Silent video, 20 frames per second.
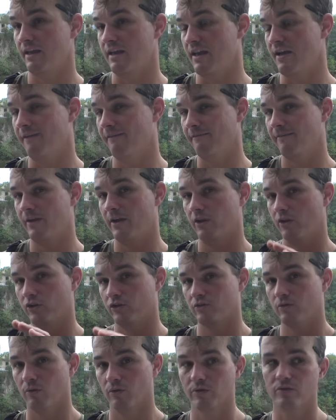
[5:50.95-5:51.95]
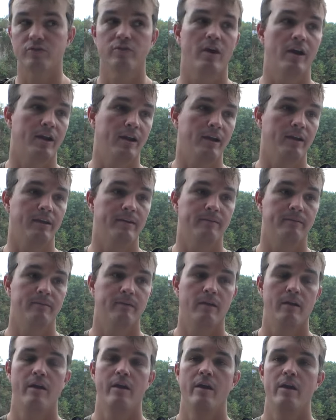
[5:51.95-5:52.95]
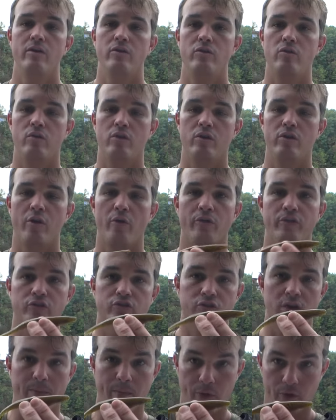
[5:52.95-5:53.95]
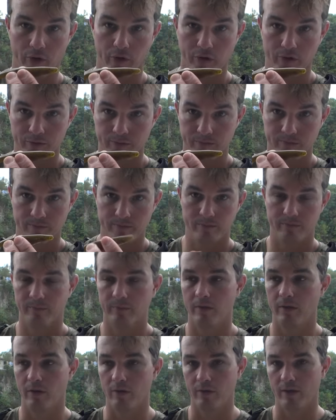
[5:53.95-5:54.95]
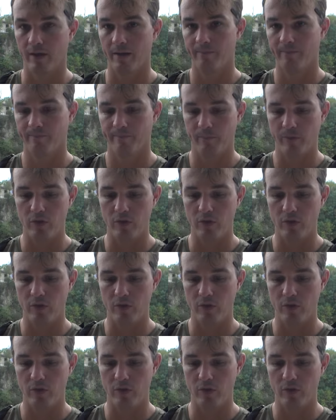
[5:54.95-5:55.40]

if they are short striking it, you can go with a treble hook okay?